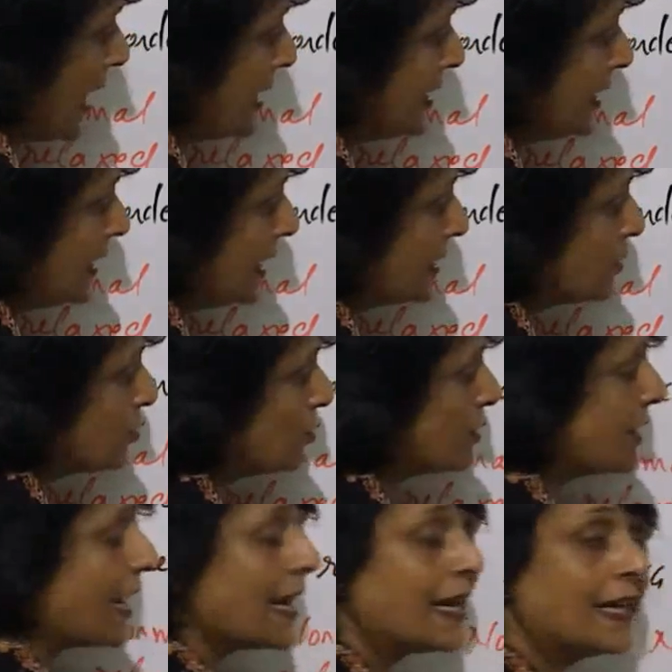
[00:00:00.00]
and
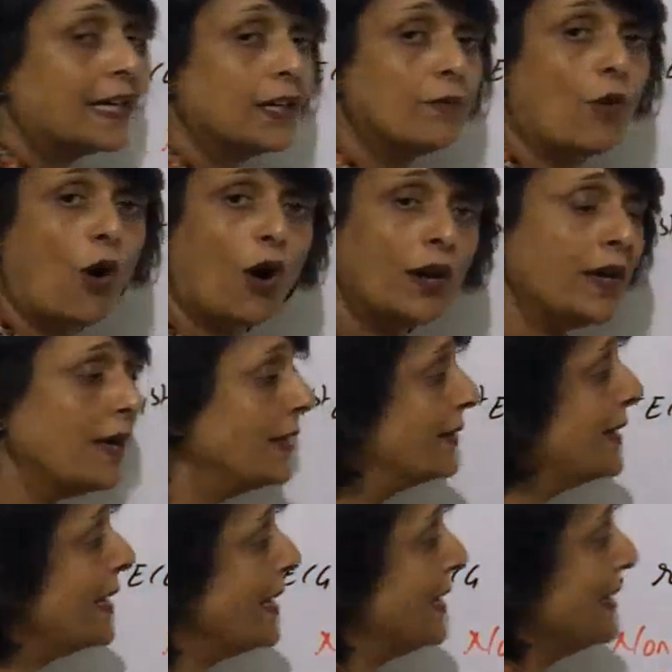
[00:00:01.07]
electronegative on
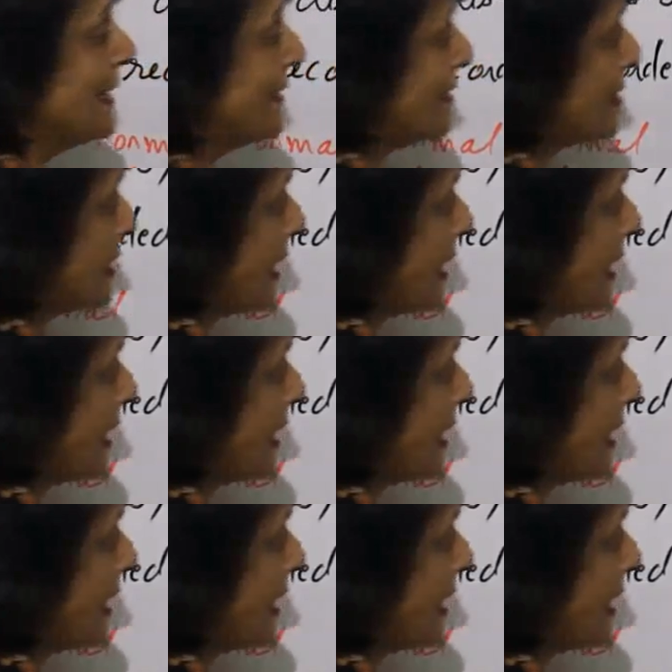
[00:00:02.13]
the inner